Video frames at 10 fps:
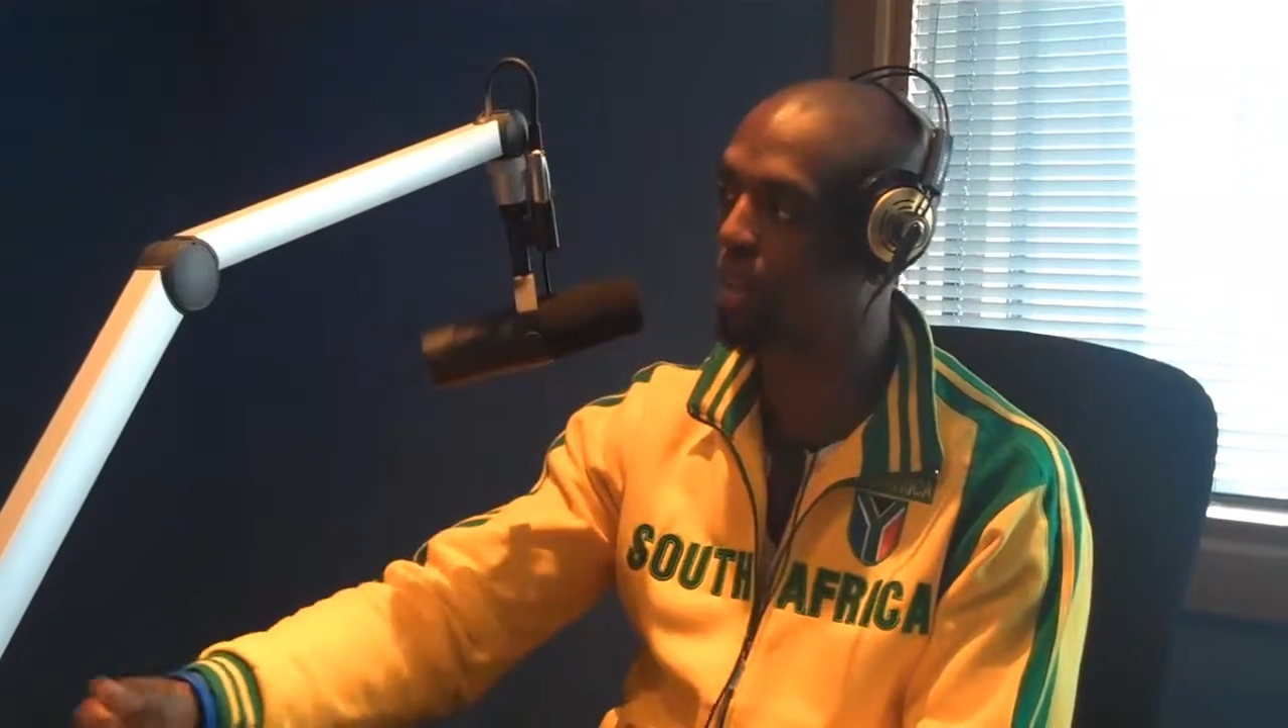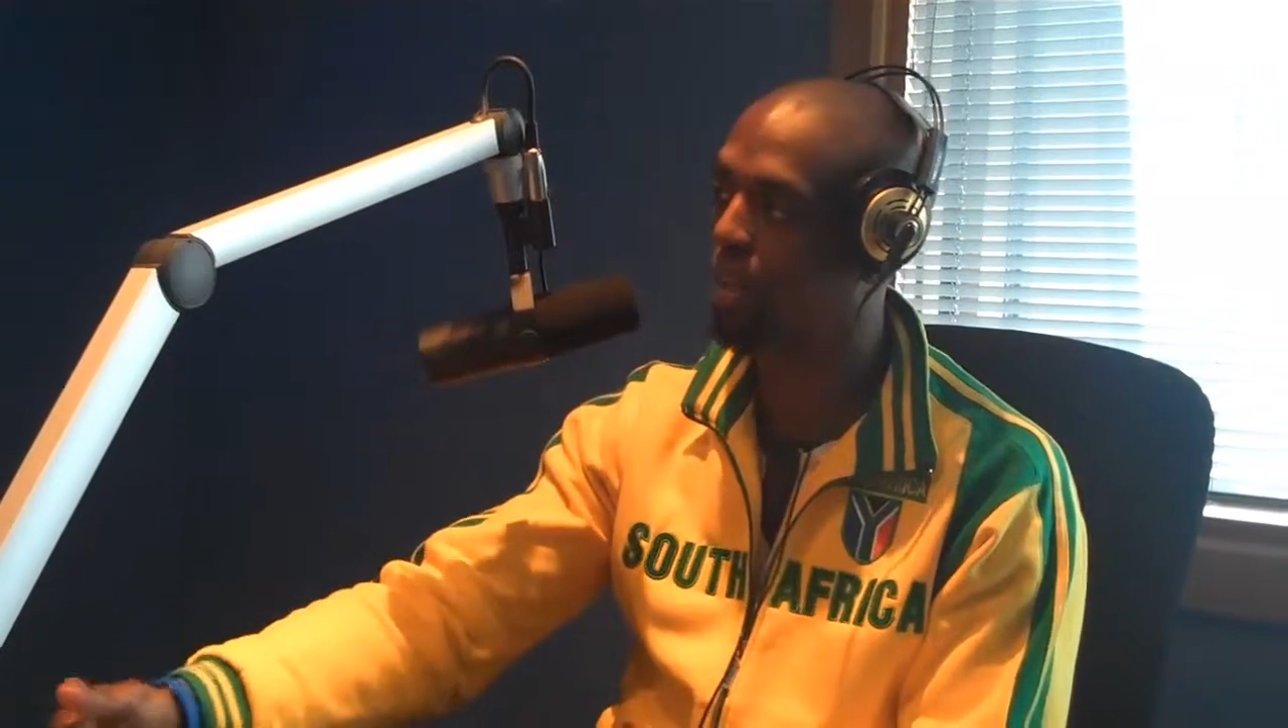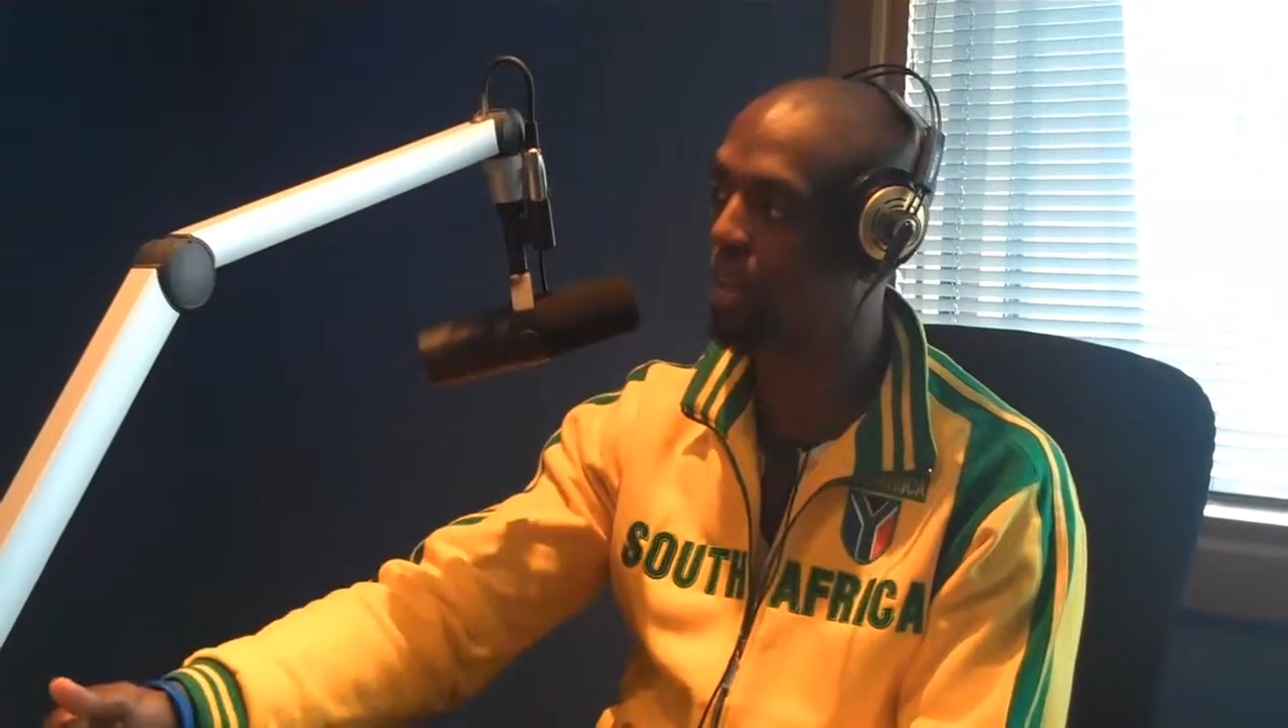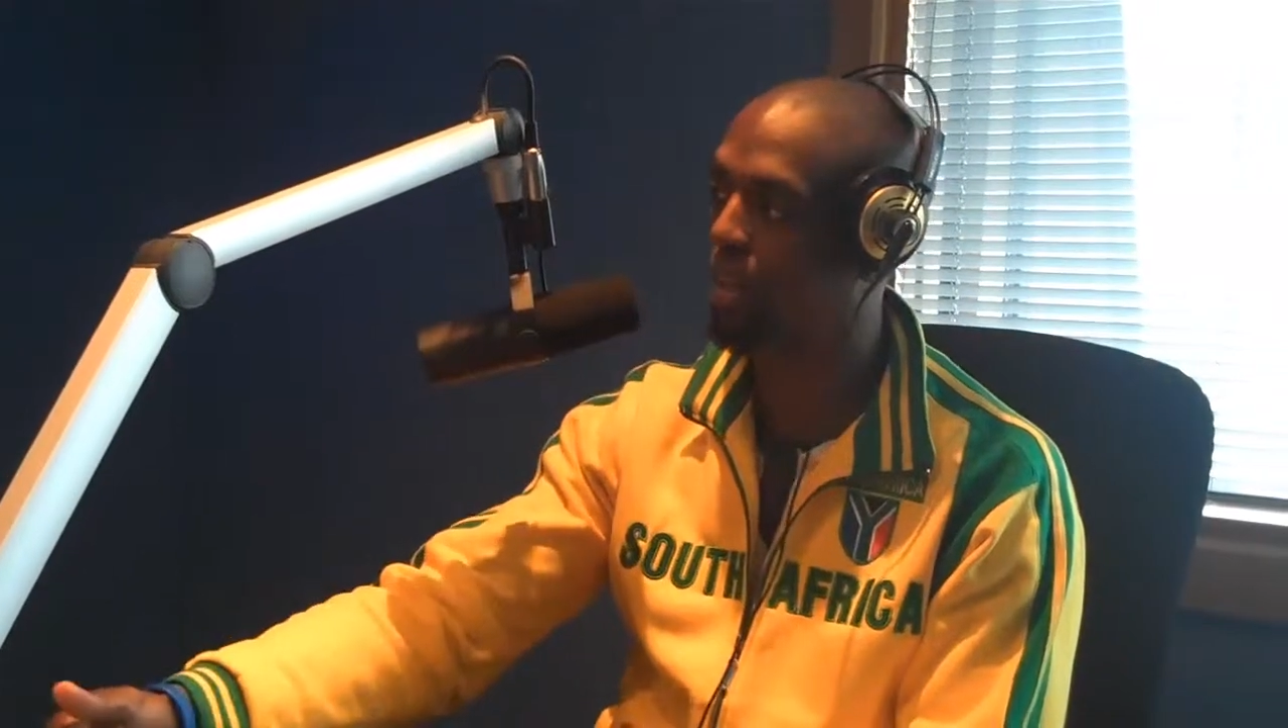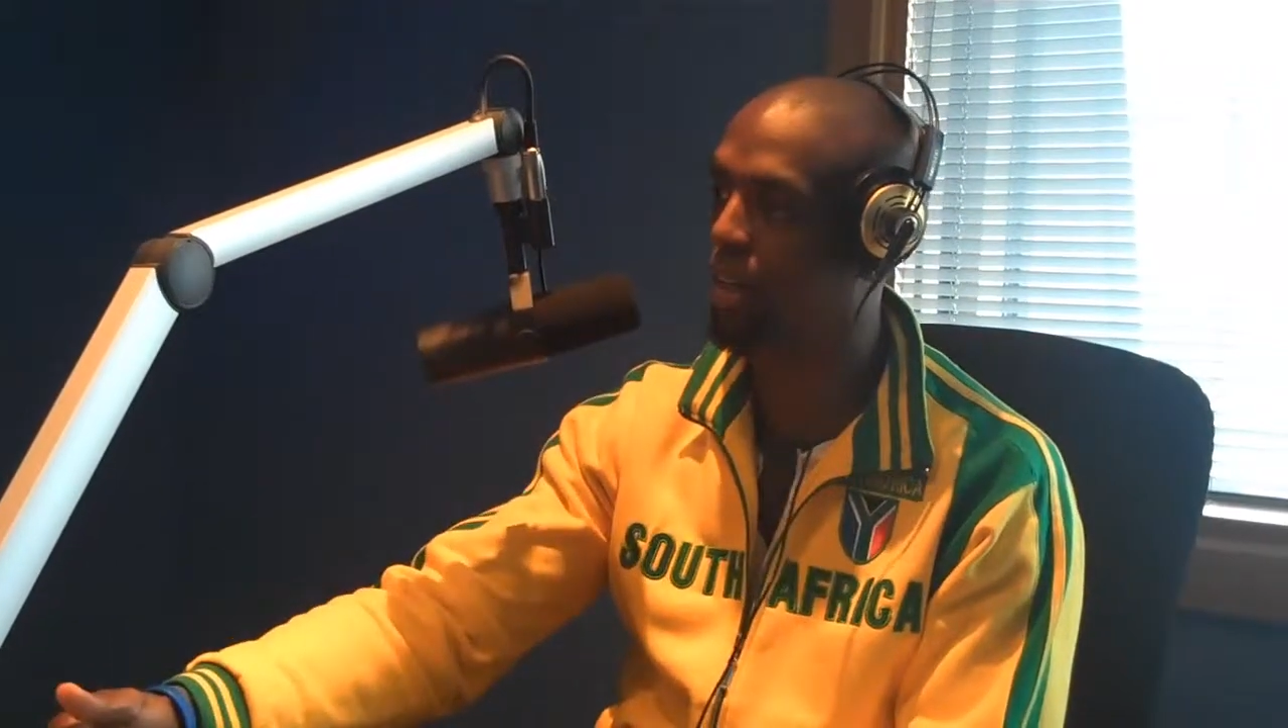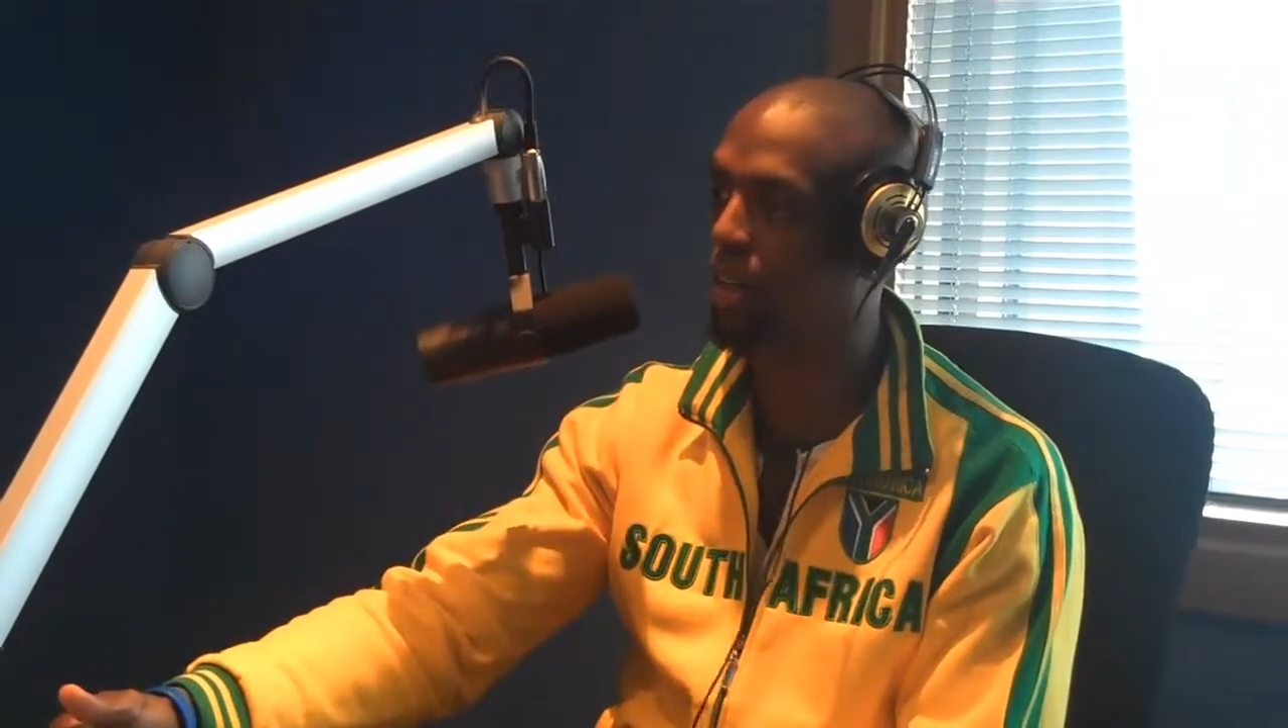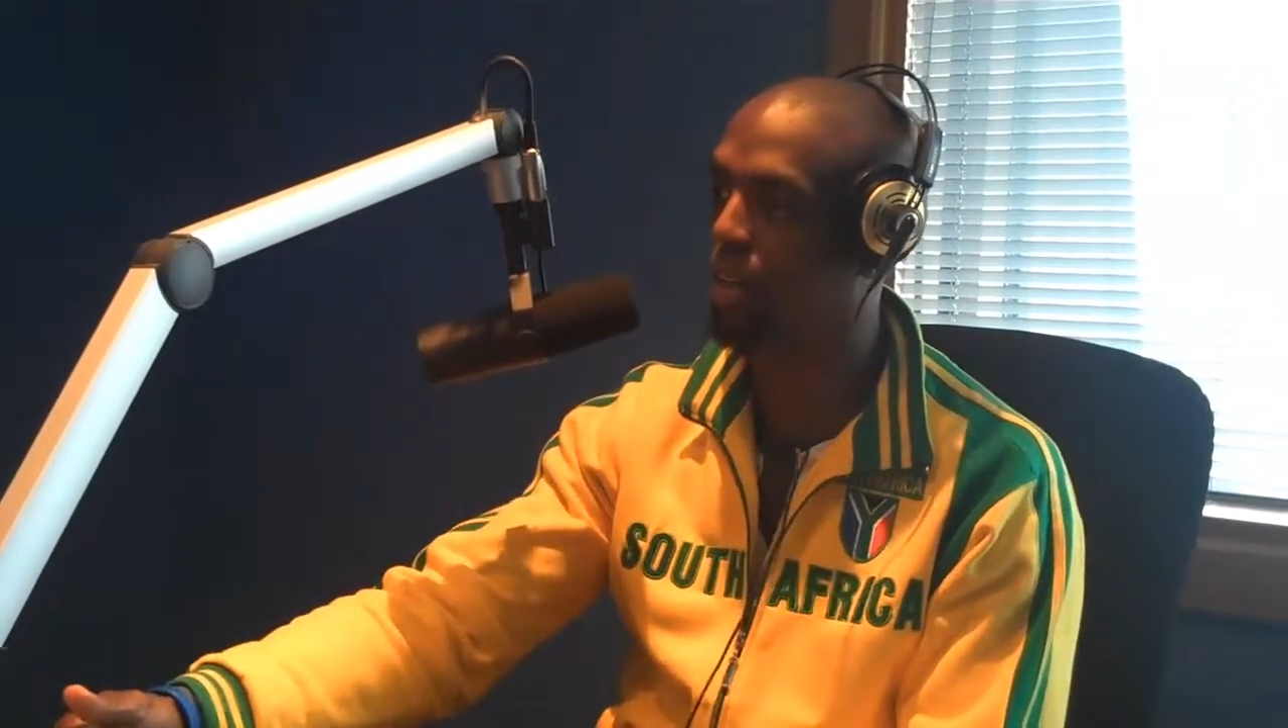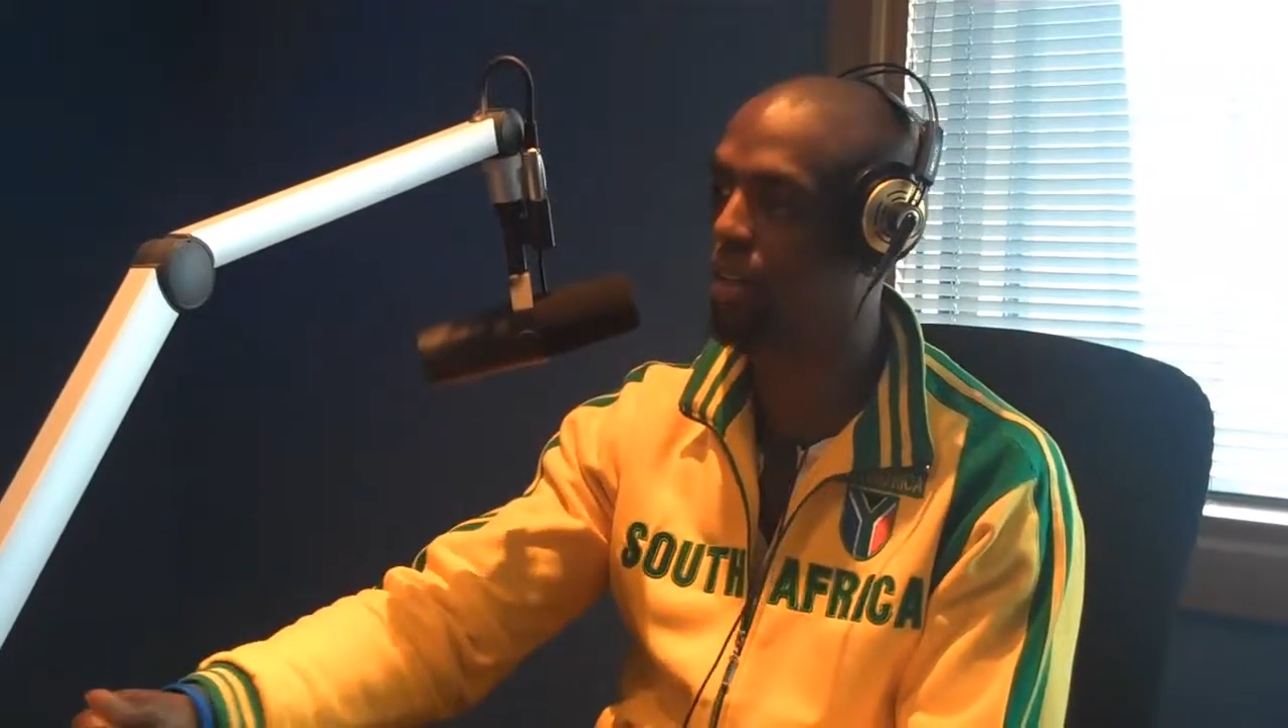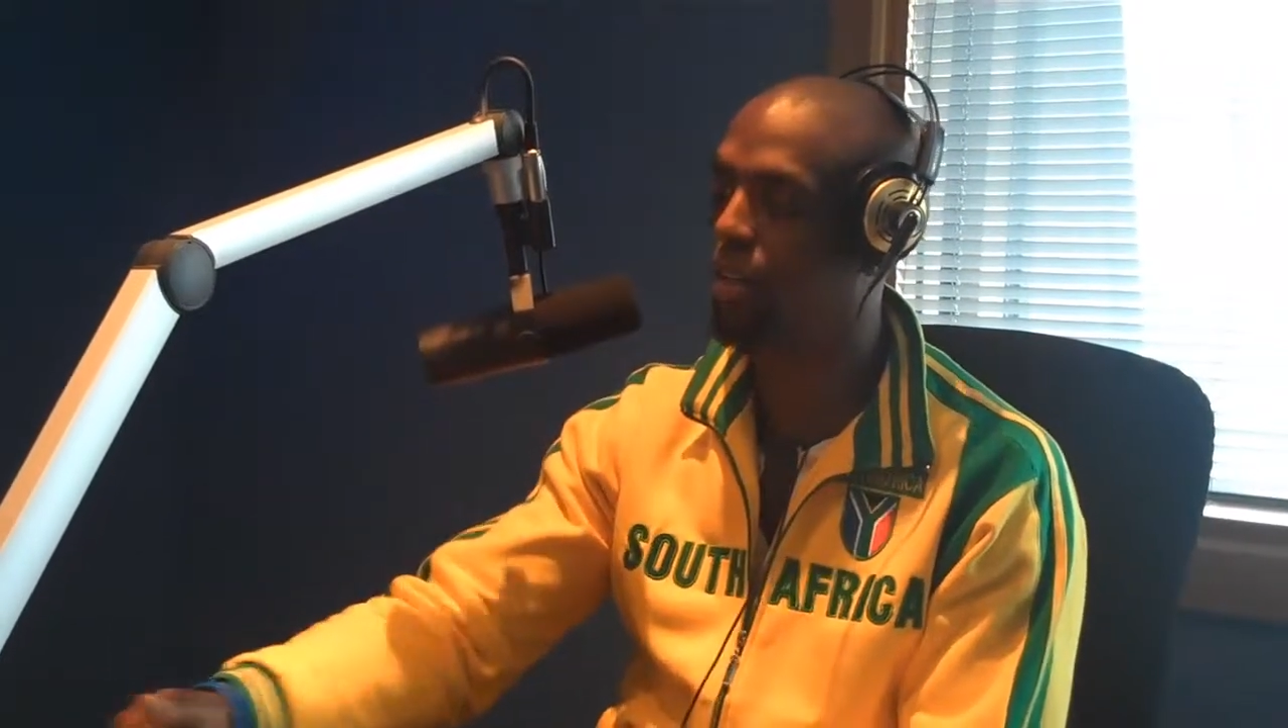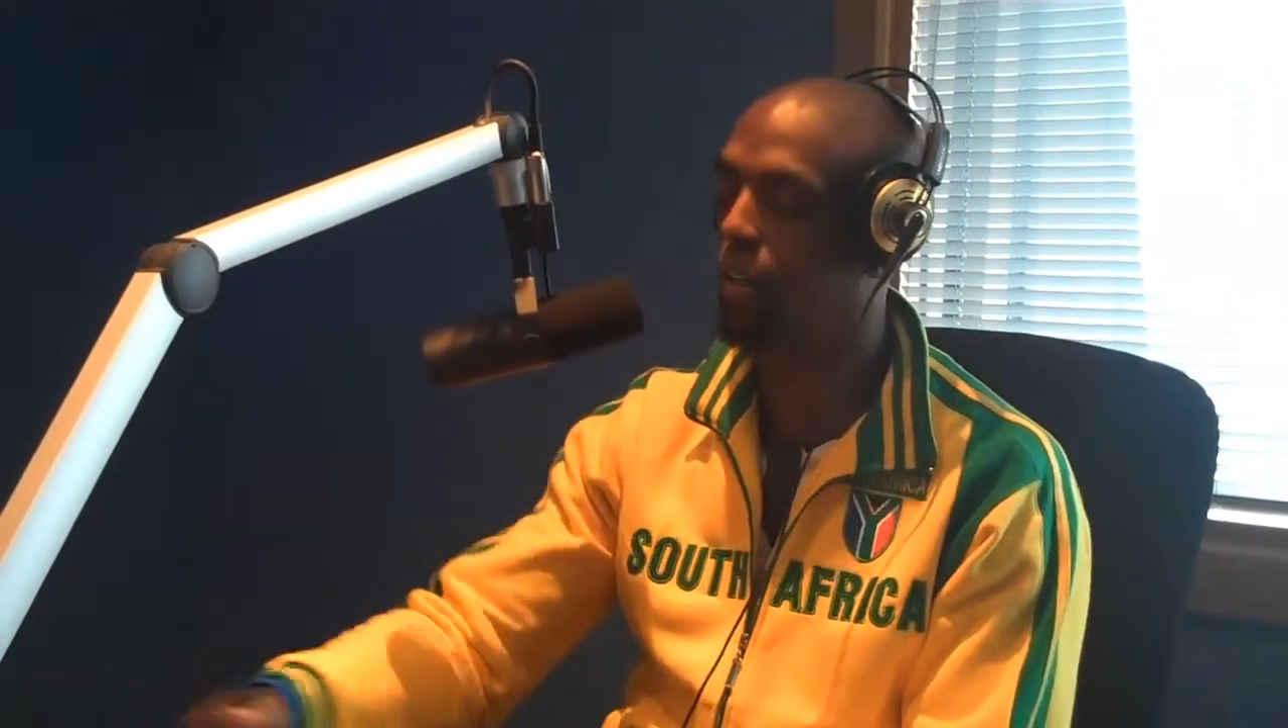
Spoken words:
where they are.